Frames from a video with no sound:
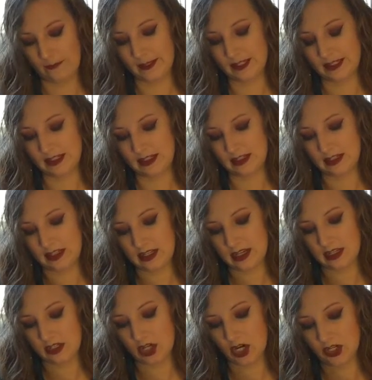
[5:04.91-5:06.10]
This is
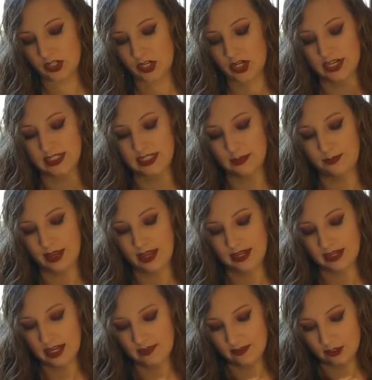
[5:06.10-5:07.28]
the Tarte Tarteist lip paint
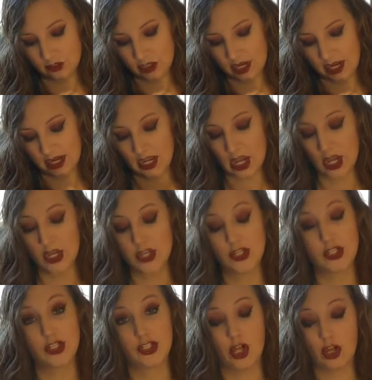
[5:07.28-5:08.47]
in the shade
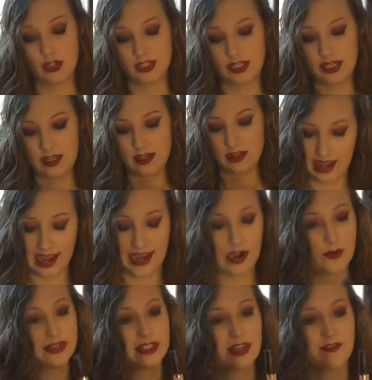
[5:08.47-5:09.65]
Salty. I
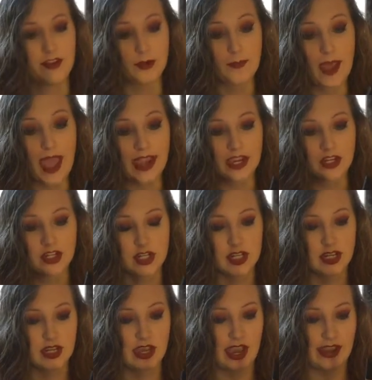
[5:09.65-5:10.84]
always love their
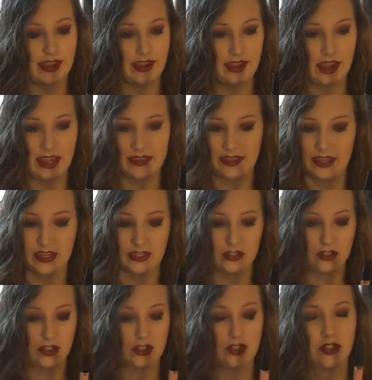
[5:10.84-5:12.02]
packaging. I think it's
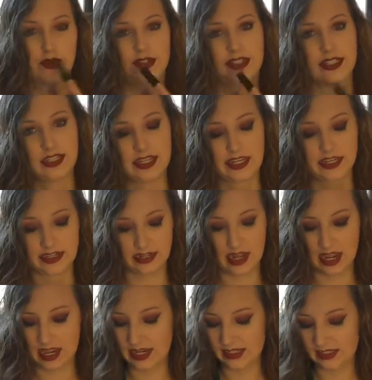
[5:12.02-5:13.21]
just so sleek and
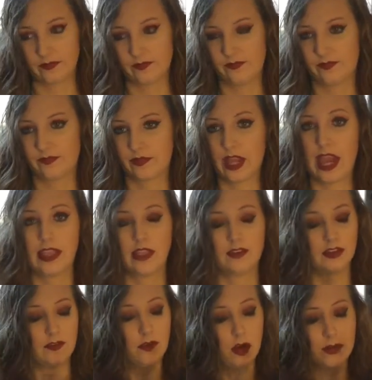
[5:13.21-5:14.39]
nice. I love
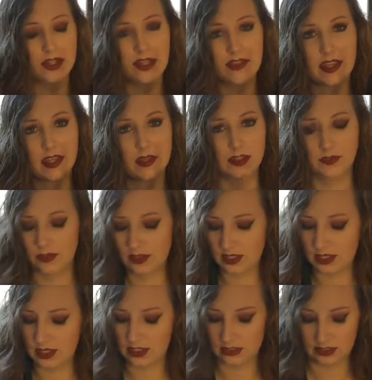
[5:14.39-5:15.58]
the formula they use for
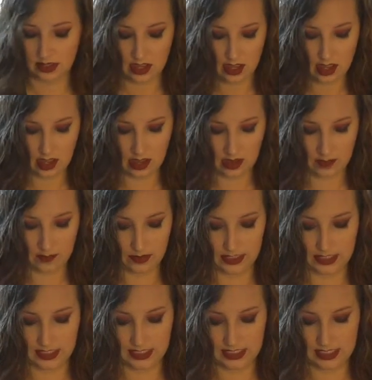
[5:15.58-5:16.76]
these.
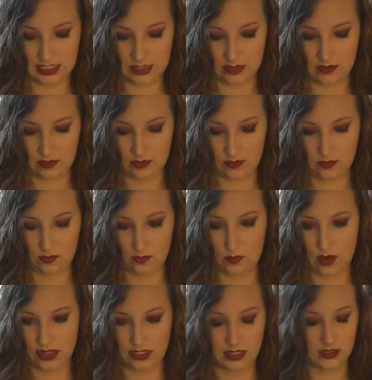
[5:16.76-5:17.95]
Let's see
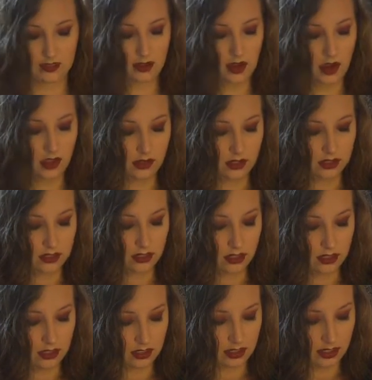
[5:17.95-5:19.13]
what the color is going
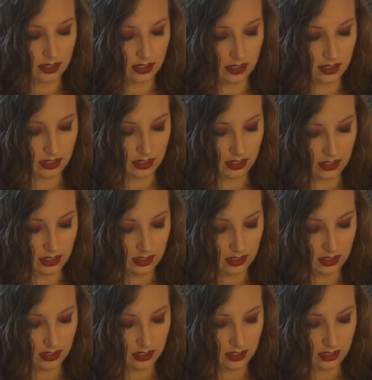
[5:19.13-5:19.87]
to look like.